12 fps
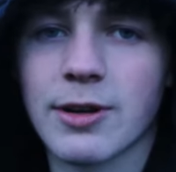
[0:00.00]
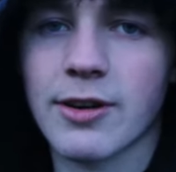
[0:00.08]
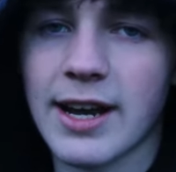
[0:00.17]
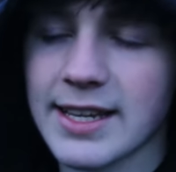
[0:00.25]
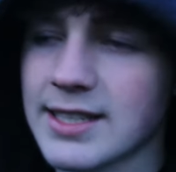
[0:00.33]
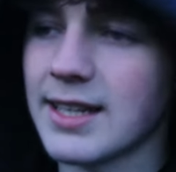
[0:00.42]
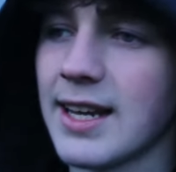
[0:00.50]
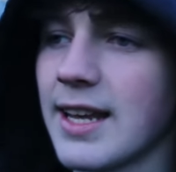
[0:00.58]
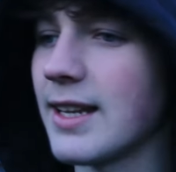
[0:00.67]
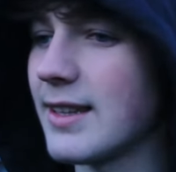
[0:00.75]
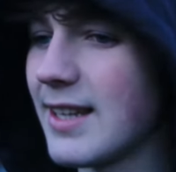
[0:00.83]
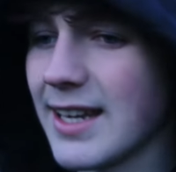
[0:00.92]
procrastinating
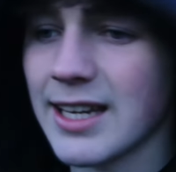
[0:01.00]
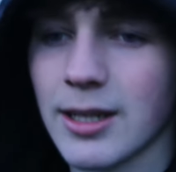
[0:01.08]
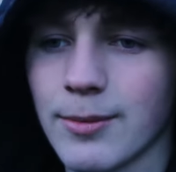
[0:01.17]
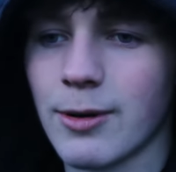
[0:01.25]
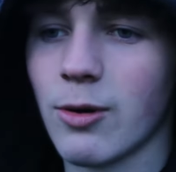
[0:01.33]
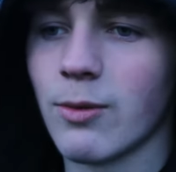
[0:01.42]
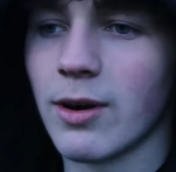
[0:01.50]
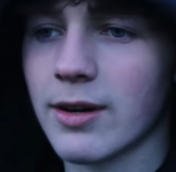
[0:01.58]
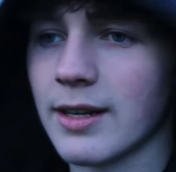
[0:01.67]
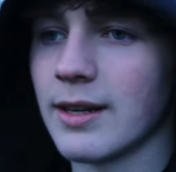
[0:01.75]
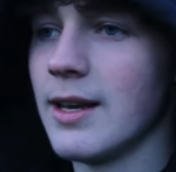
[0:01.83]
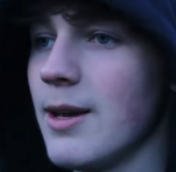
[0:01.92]
and thinking about
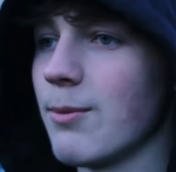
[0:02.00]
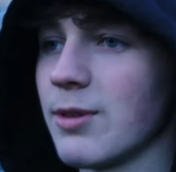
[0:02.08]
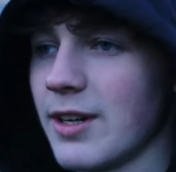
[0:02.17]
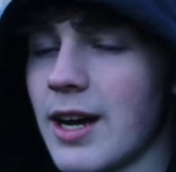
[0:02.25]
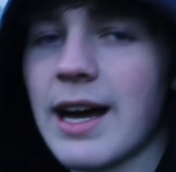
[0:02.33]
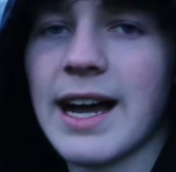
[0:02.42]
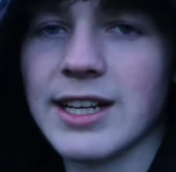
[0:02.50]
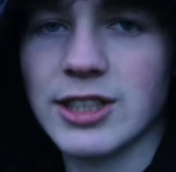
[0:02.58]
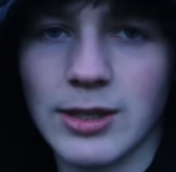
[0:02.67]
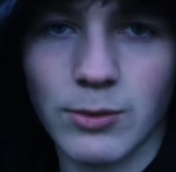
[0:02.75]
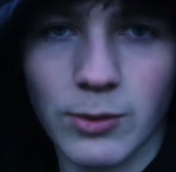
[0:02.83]
working but not actually